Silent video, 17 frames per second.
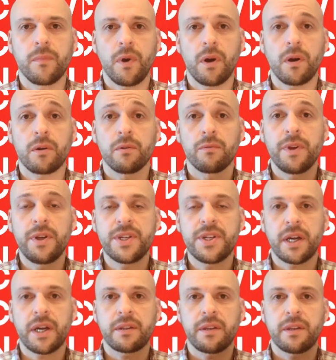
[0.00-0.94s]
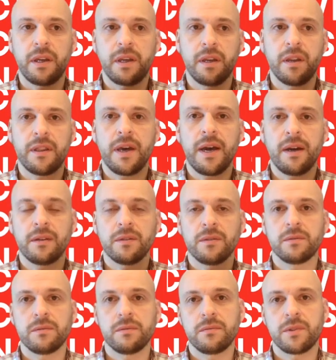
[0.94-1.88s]
RO reject into that
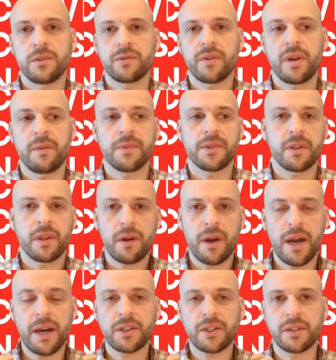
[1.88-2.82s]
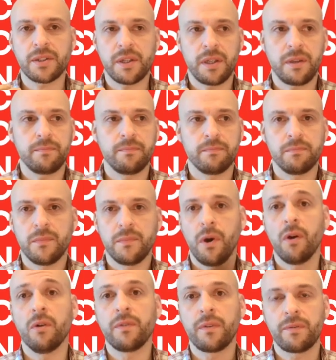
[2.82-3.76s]
stream, so they're actually
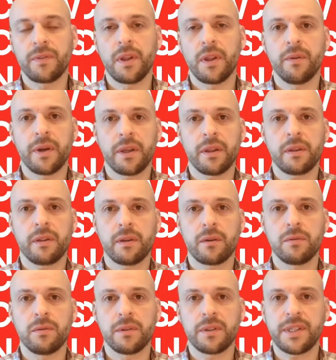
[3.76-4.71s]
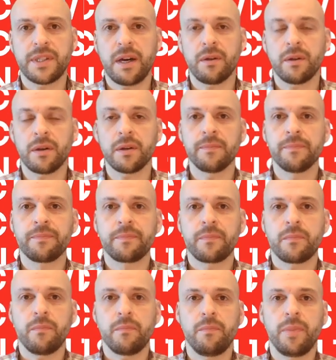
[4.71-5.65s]
overflowing the cooling tower
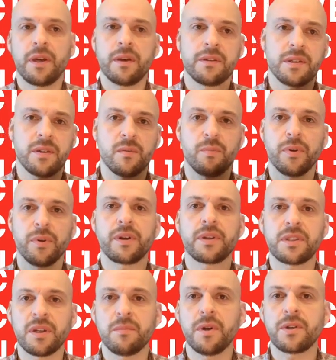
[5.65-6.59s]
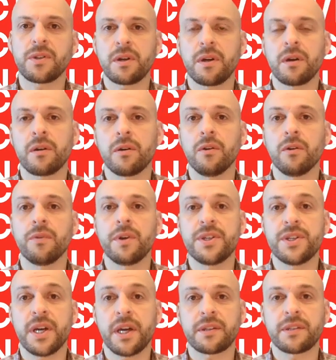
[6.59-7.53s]
because they're putting so much RO
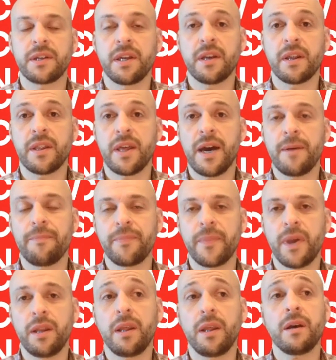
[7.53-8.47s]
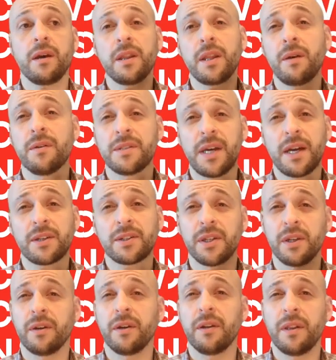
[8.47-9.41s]
reject into that. And they thought that was
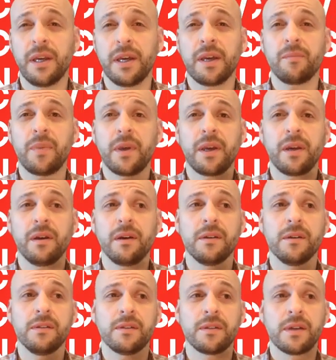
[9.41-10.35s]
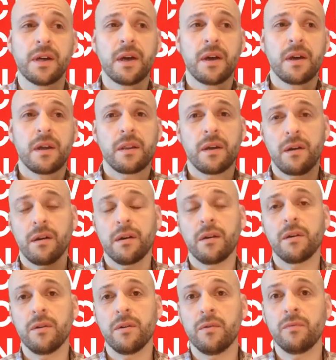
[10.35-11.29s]
actually a good thing because the
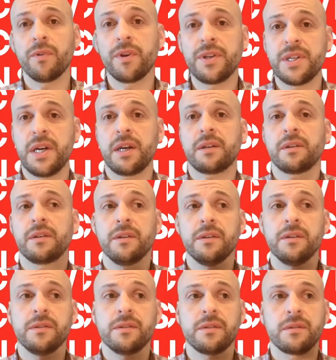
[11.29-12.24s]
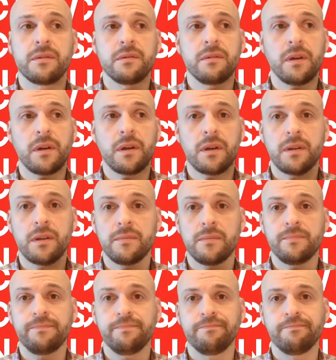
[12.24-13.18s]
RO reject is
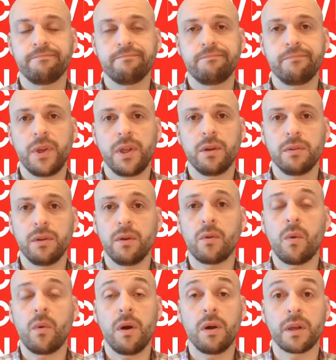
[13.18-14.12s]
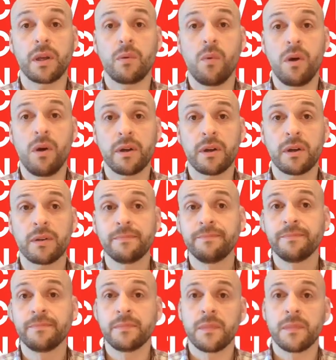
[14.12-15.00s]
low quality water,